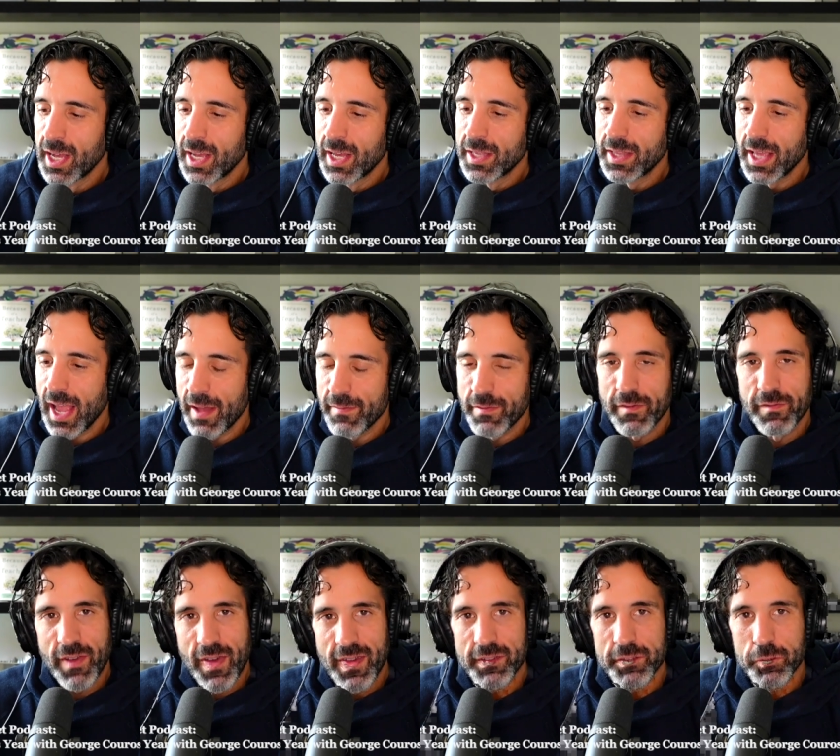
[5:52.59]
they have a
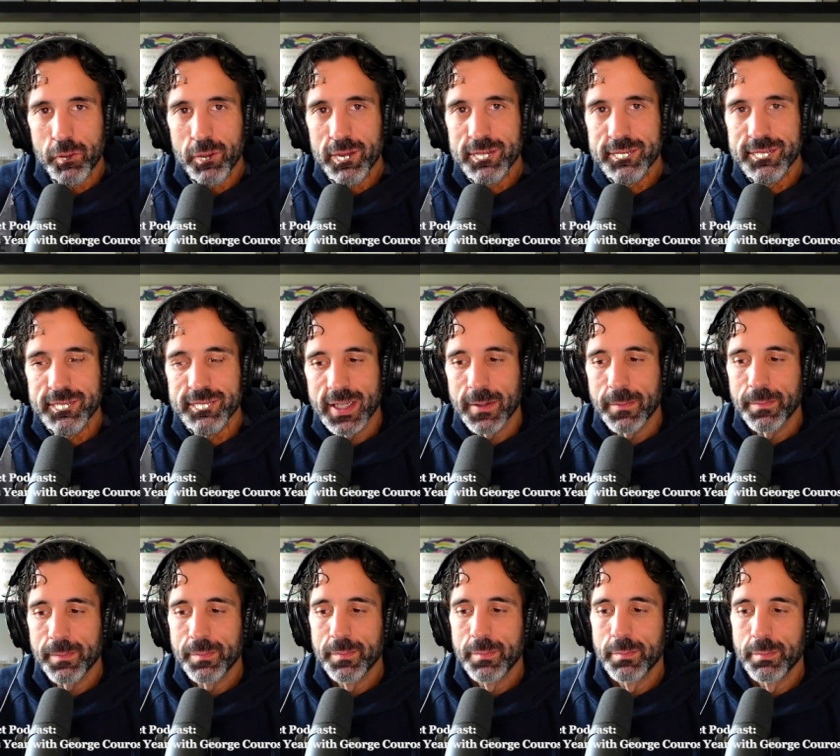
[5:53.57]
valid criticism,
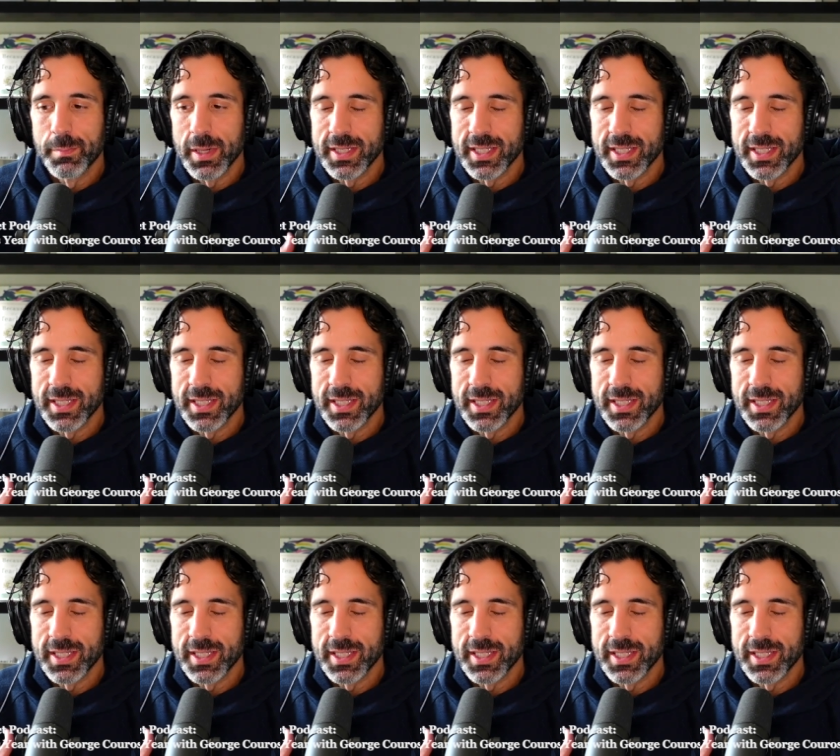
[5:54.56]
but